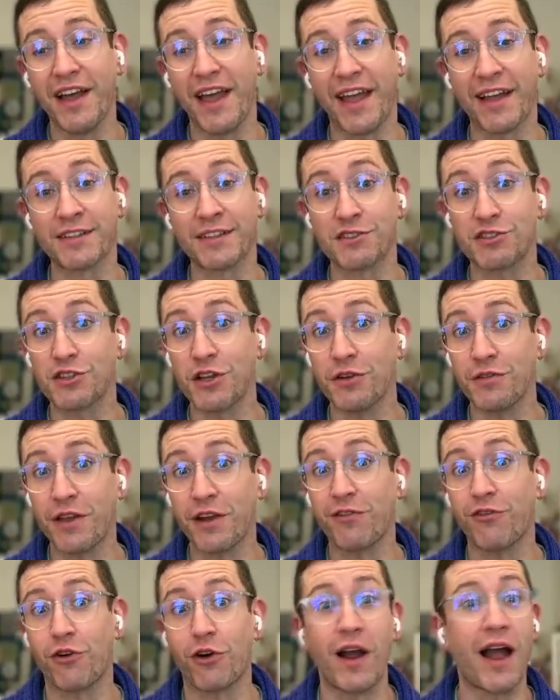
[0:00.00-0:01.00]
And so
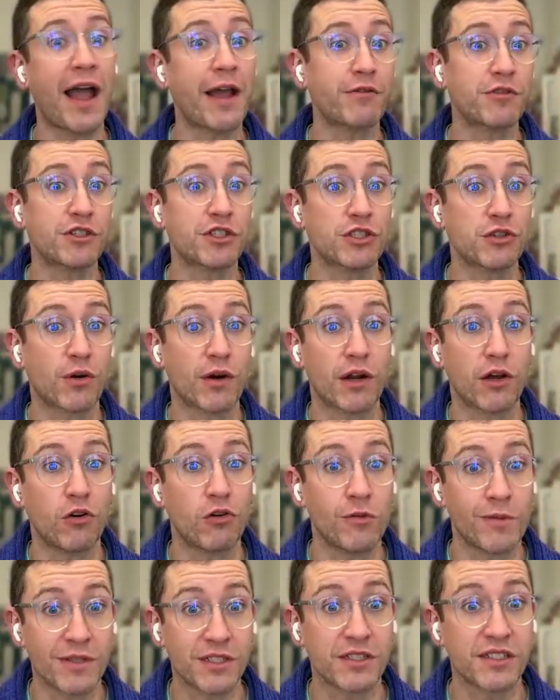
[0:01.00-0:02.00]
therefore, I was short a
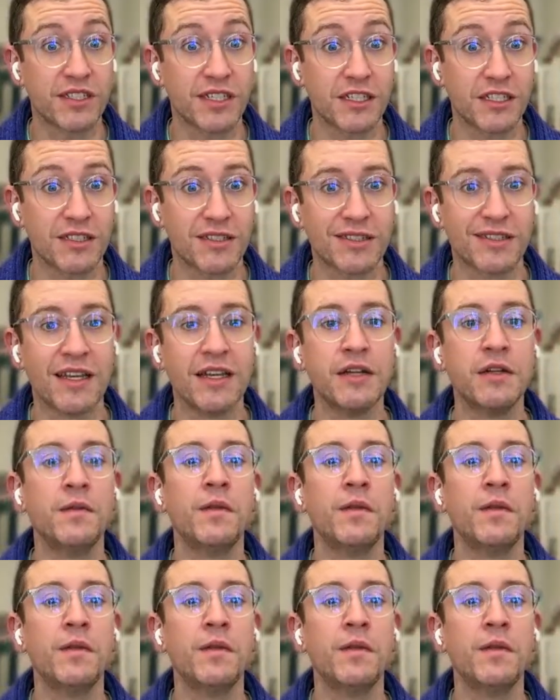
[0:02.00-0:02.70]
whole bunch of stitches.